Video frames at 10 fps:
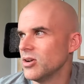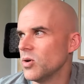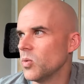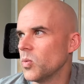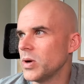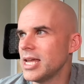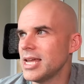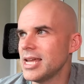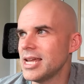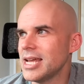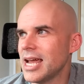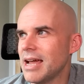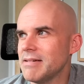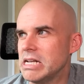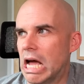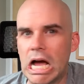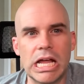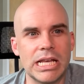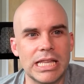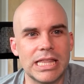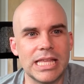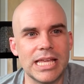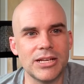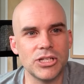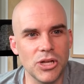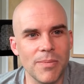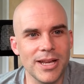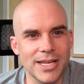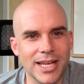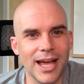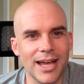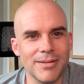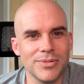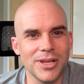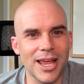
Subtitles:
we had done things so many times